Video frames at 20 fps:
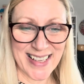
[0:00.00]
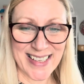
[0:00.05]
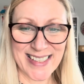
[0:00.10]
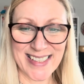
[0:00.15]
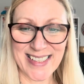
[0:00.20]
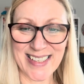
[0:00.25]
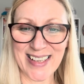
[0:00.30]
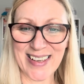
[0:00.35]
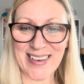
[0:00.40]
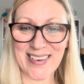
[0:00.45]

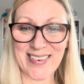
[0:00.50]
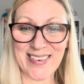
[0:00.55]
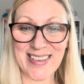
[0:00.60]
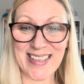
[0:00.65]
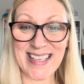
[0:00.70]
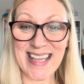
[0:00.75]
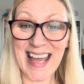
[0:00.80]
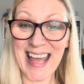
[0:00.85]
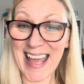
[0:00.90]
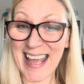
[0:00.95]
So
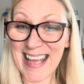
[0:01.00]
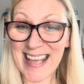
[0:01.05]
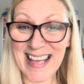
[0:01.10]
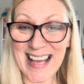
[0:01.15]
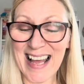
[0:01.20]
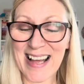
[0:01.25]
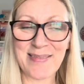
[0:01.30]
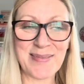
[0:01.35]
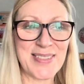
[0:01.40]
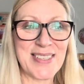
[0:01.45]
yay,
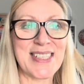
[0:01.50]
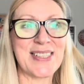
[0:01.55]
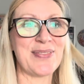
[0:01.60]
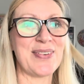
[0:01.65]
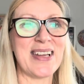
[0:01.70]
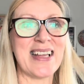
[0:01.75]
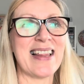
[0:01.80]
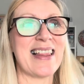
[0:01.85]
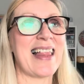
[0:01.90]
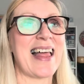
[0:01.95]
I just
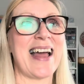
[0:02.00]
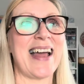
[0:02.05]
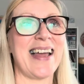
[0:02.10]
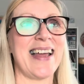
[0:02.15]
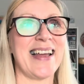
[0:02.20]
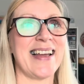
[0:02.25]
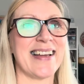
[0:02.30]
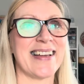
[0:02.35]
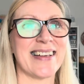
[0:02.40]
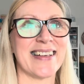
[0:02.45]
feel
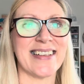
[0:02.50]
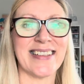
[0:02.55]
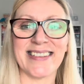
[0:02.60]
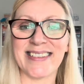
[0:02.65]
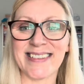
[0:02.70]
like,